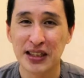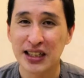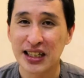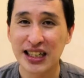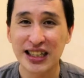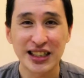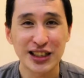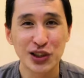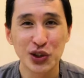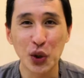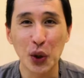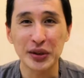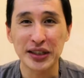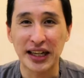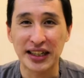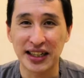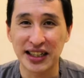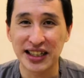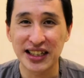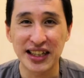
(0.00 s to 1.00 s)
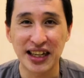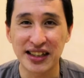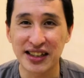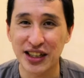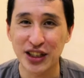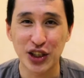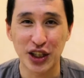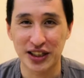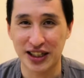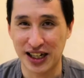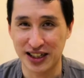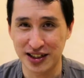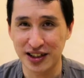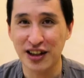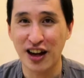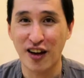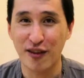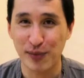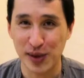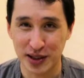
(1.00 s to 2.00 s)
It is not that the ENTJ doesn't
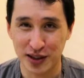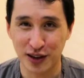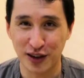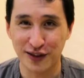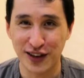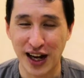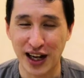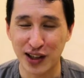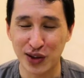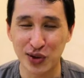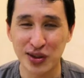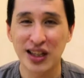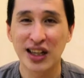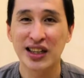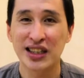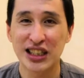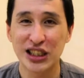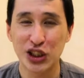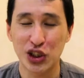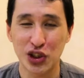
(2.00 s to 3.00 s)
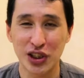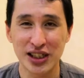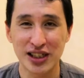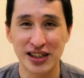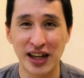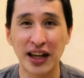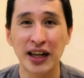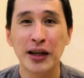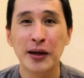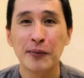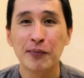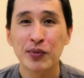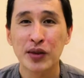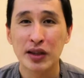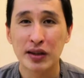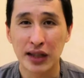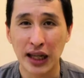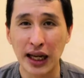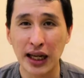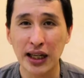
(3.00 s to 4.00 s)
have personal values, it's just that
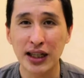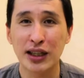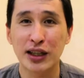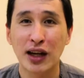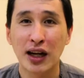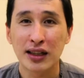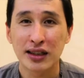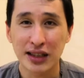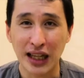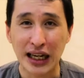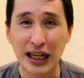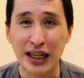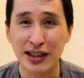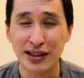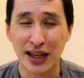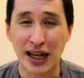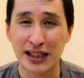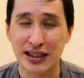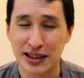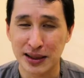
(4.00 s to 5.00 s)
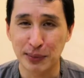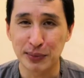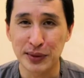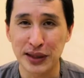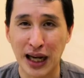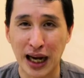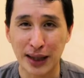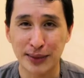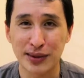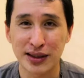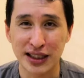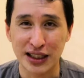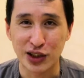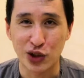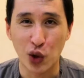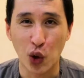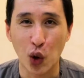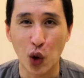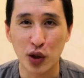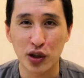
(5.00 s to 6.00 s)
they think that sometimes
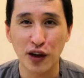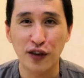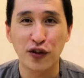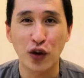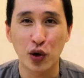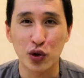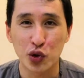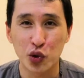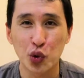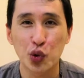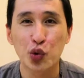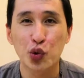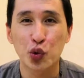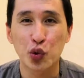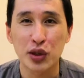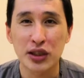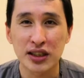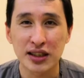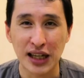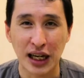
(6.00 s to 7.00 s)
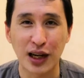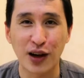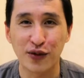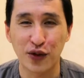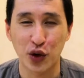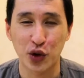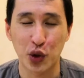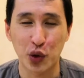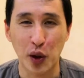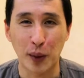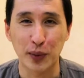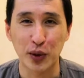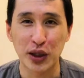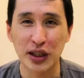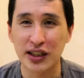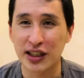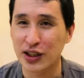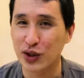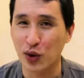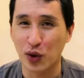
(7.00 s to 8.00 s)
in order for you to stand up for your
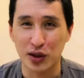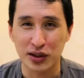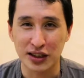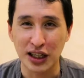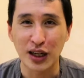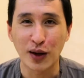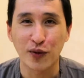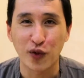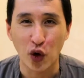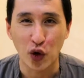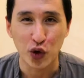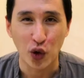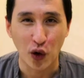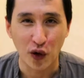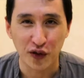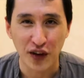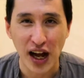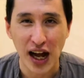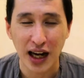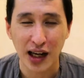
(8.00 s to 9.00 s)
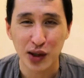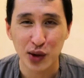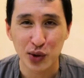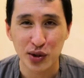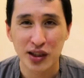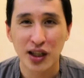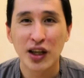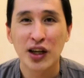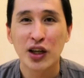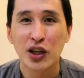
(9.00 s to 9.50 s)
community or stand up for your values,